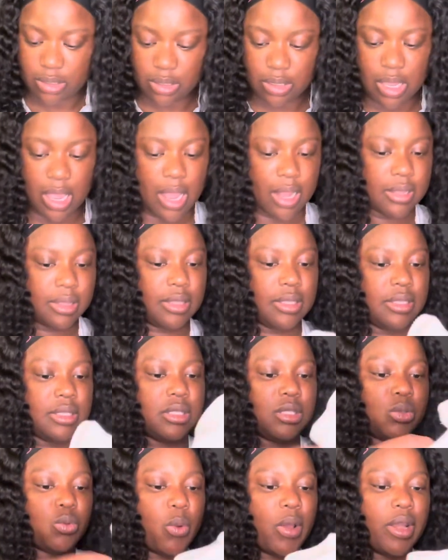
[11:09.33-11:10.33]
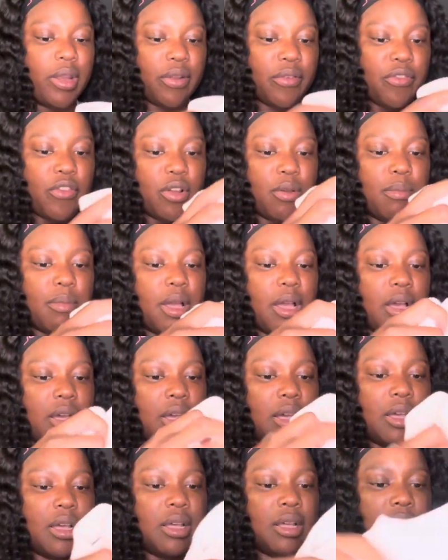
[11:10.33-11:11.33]
got this sweater
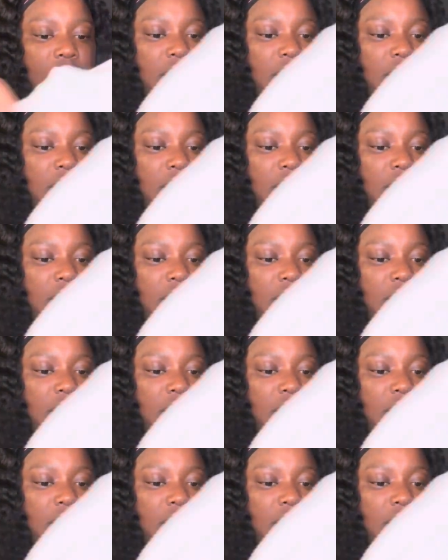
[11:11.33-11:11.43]
from